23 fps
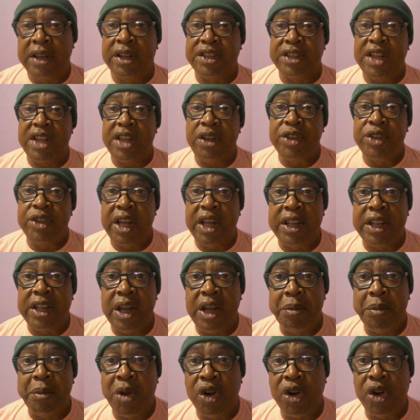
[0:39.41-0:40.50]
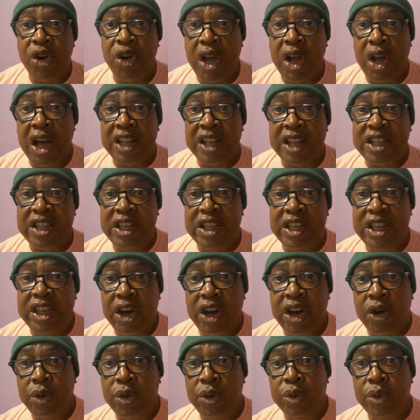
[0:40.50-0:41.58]
That's
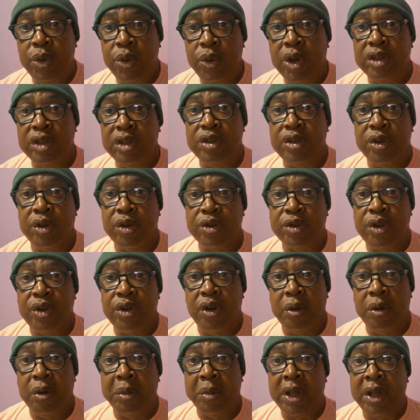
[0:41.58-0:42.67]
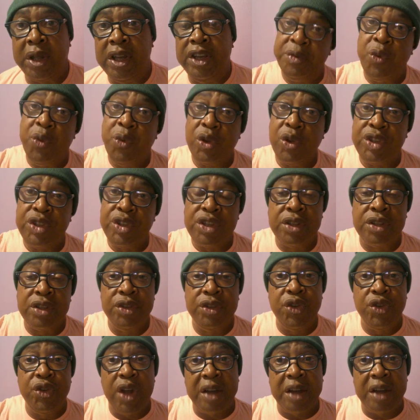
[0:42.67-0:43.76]
eldadamara@yahoo.com. If you want,
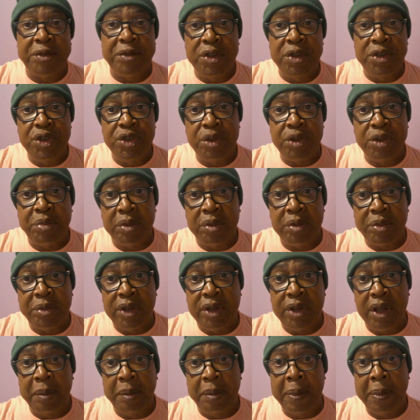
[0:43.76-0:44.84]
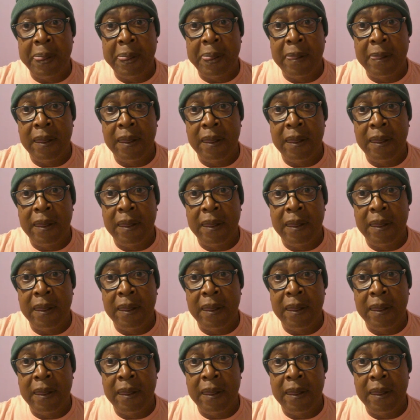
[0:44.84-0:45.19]
you don't have to use your proper name.